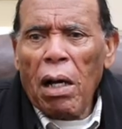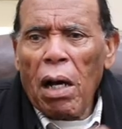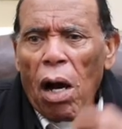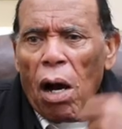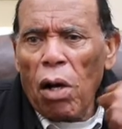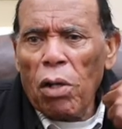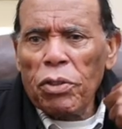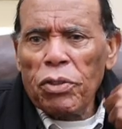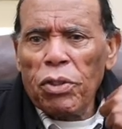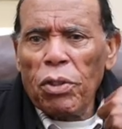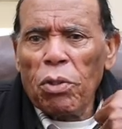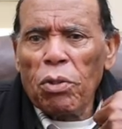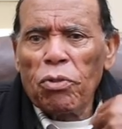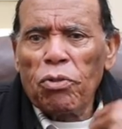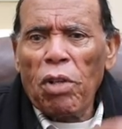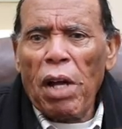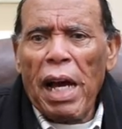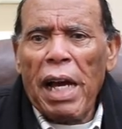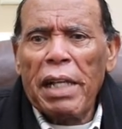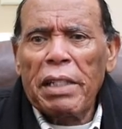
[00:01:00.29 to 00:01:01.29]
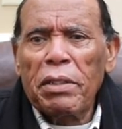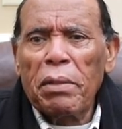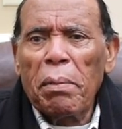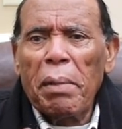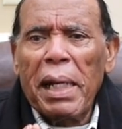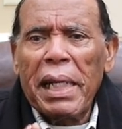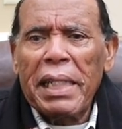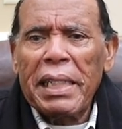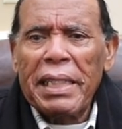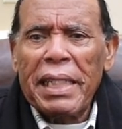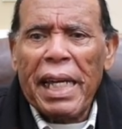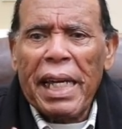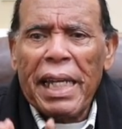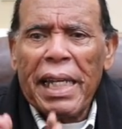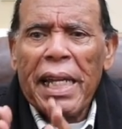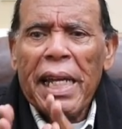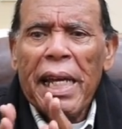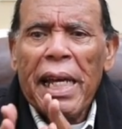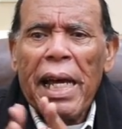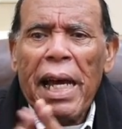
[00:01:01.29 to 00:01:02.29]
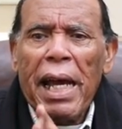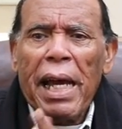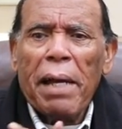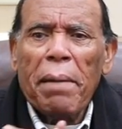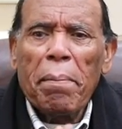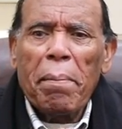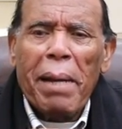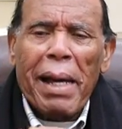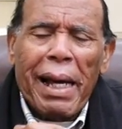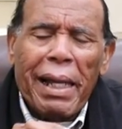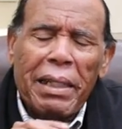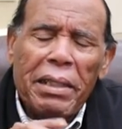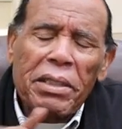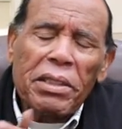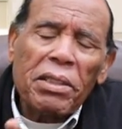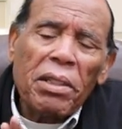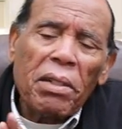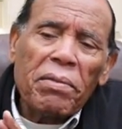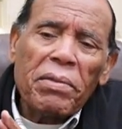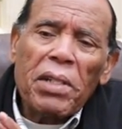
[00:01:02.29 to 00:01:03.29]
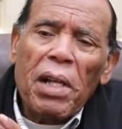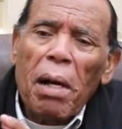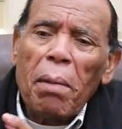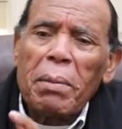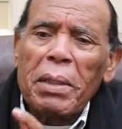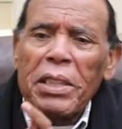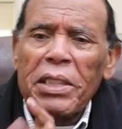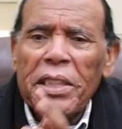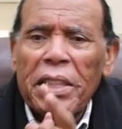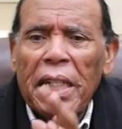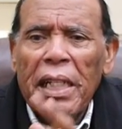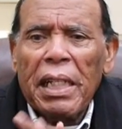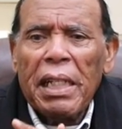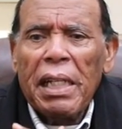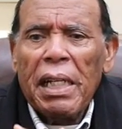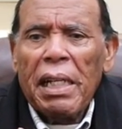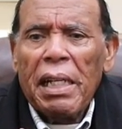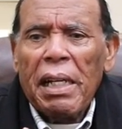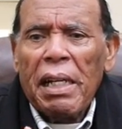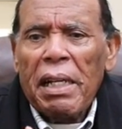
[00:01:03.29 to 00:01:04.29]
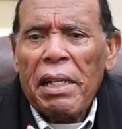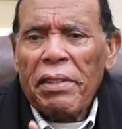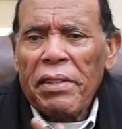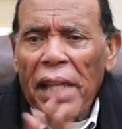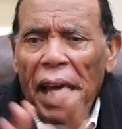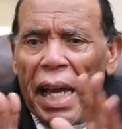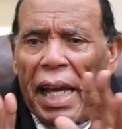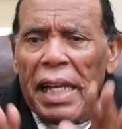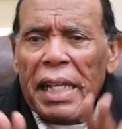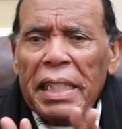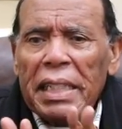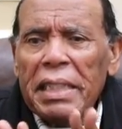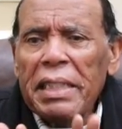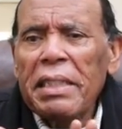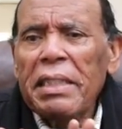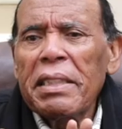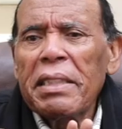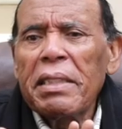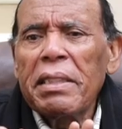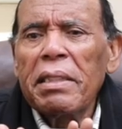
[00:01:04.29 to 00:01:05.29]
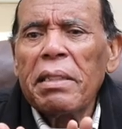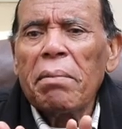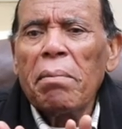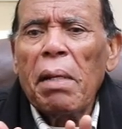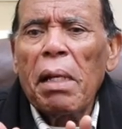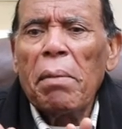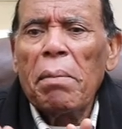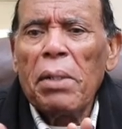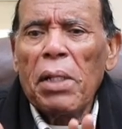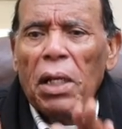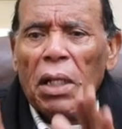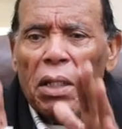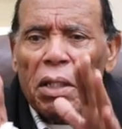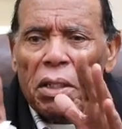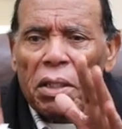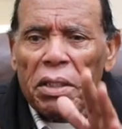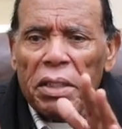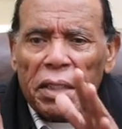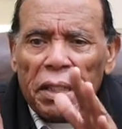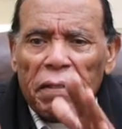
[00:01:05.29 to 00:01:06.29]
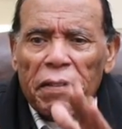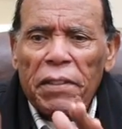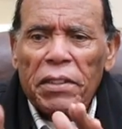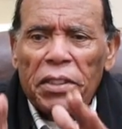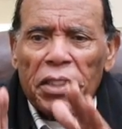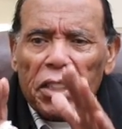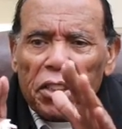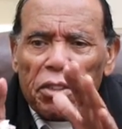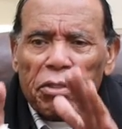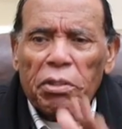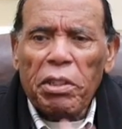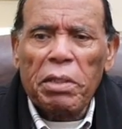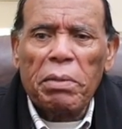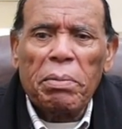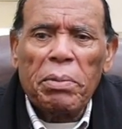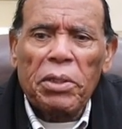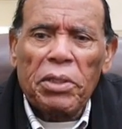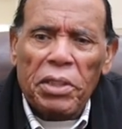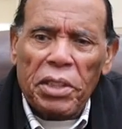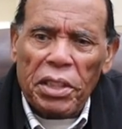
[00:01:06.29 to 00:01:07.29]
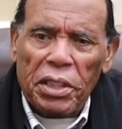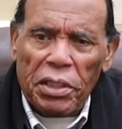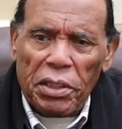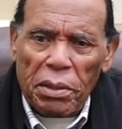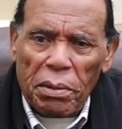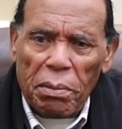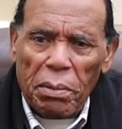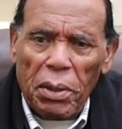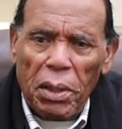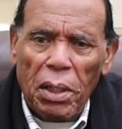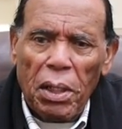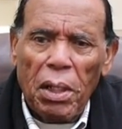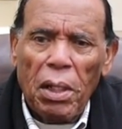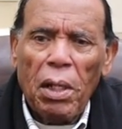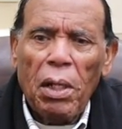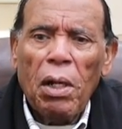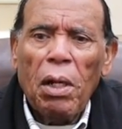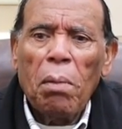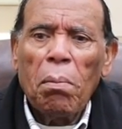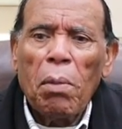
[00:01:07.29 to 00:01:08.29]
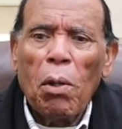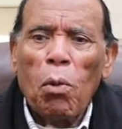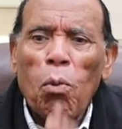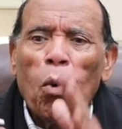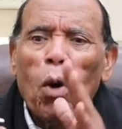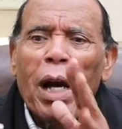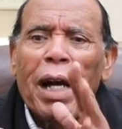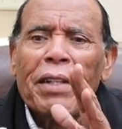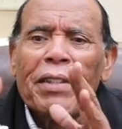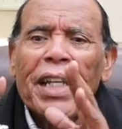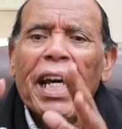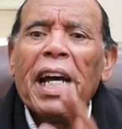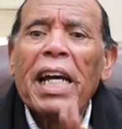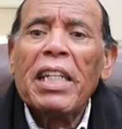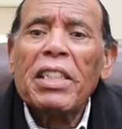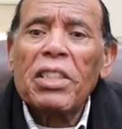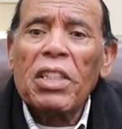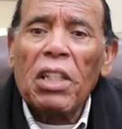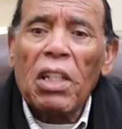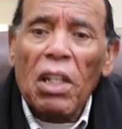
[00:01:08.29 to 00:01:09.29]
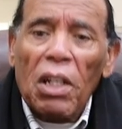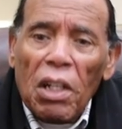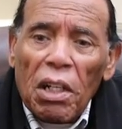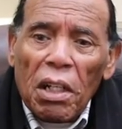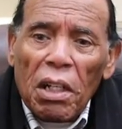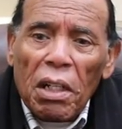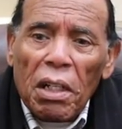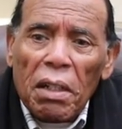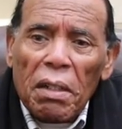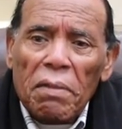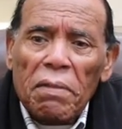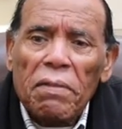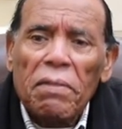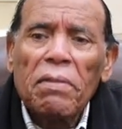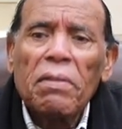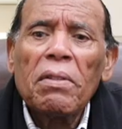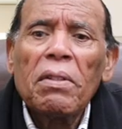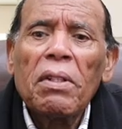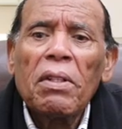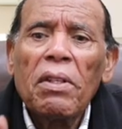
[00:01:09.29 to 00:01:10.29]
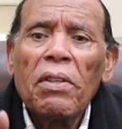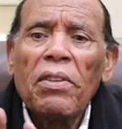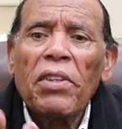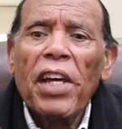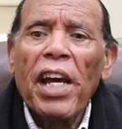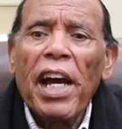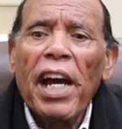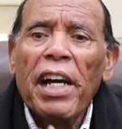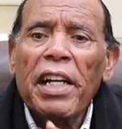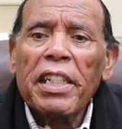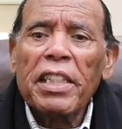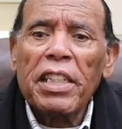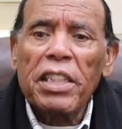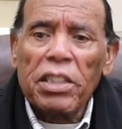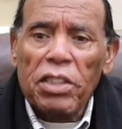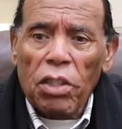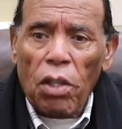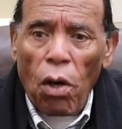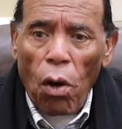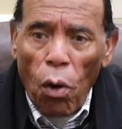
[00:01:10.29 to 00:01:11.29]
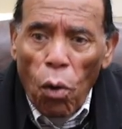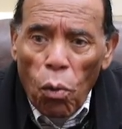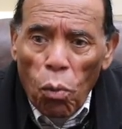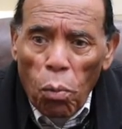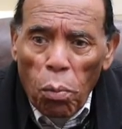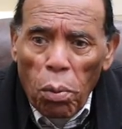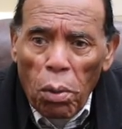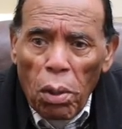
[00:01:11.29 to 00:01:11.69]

also trying to maintain a balance of normalcy, Things may be a little different this Christmas season, but where there is love, there is hope.